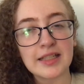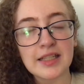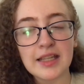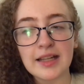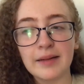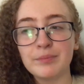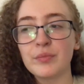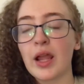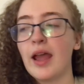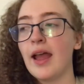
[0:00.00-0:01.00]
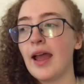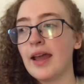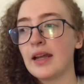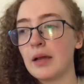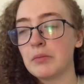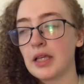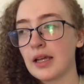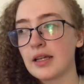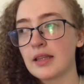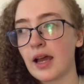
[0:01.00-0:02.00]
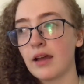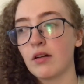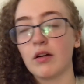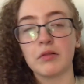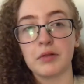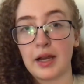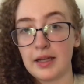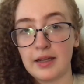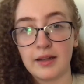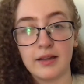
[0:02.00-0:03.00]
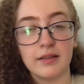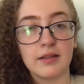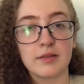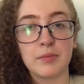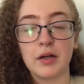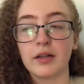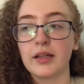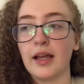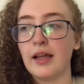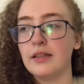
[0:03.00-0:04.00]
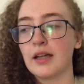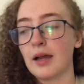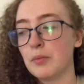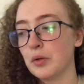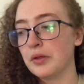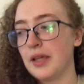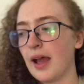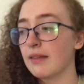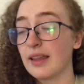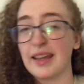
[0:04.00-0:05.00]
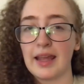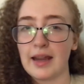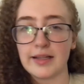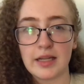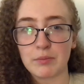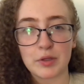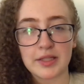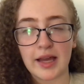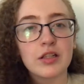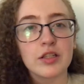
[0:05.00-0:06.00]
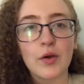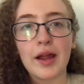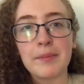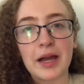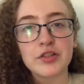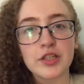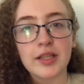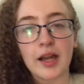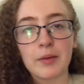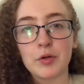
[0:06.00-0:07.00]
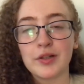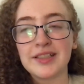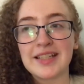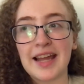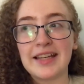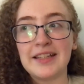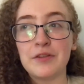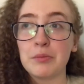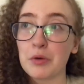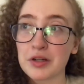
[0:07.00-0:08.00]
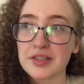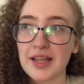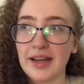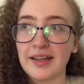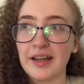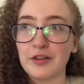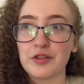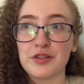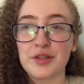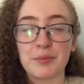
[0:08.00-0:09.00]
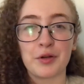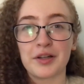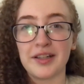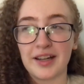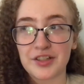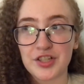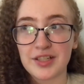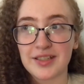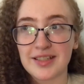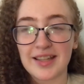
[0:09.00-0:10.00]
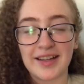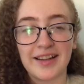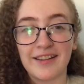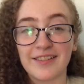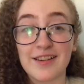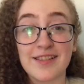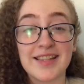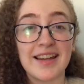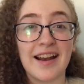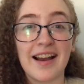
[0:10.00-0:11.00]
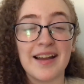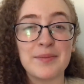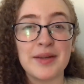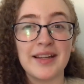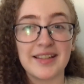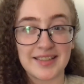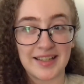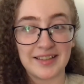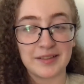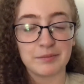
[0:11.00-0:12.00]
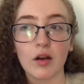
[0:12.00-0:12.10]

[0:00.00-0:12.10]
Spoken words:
to them. And I'm getting that already in this book, and I'm only at like 18%. So I imagine that I'm going to get even more side characters and more connection to side characters, and I'm excited.